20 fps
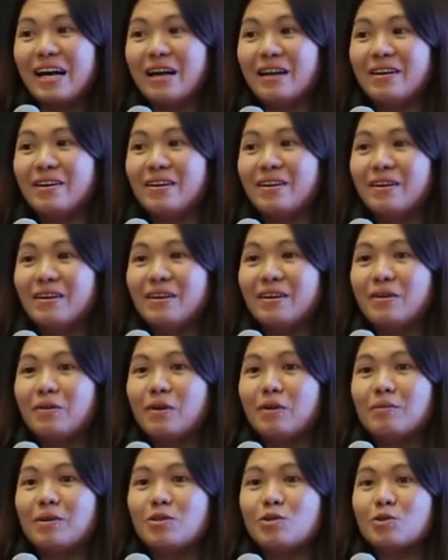received
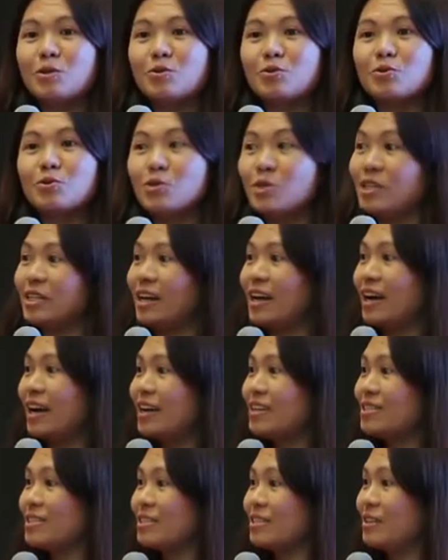by the Ministry of
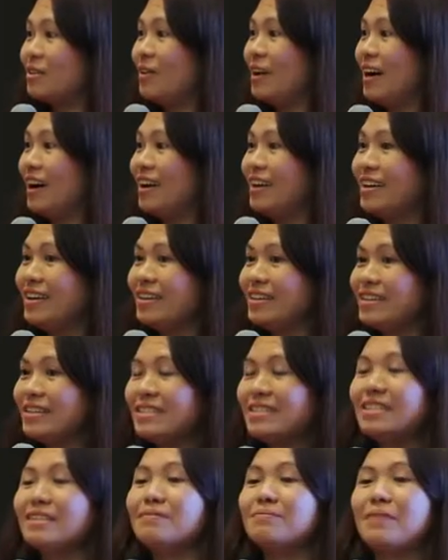Education in
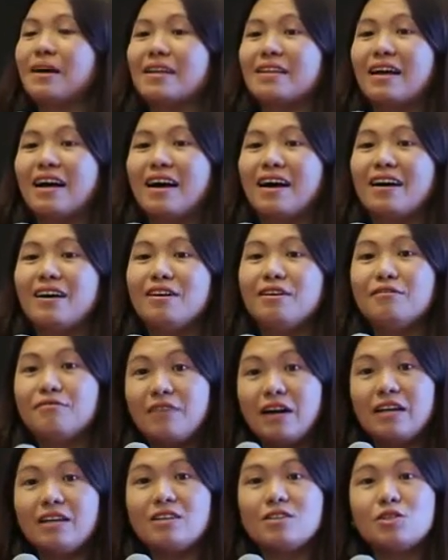Germany.
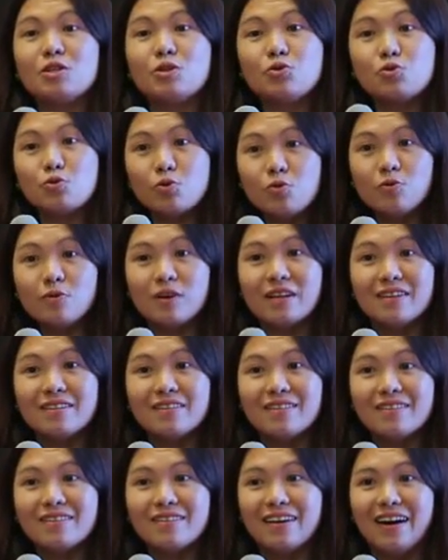Since last year,
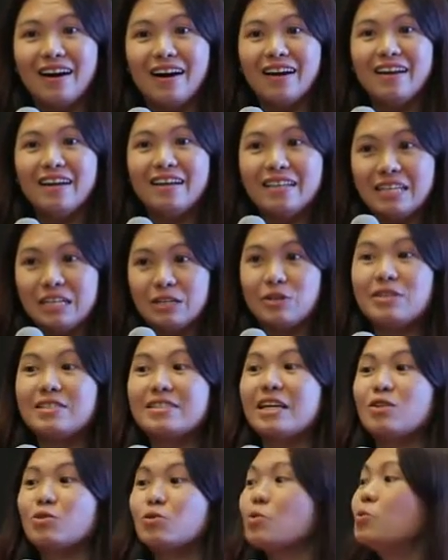we have
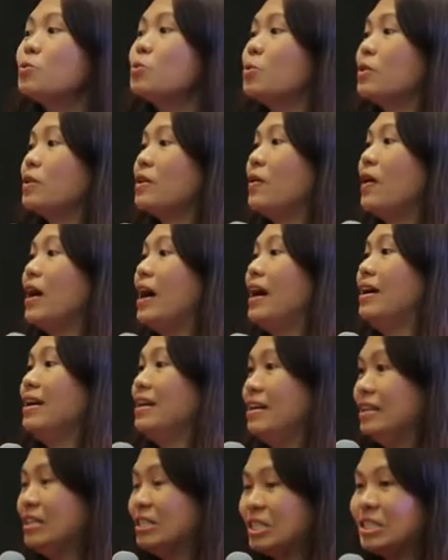translated into
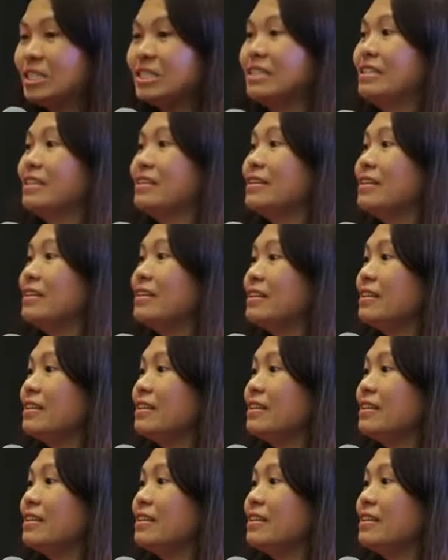Chinese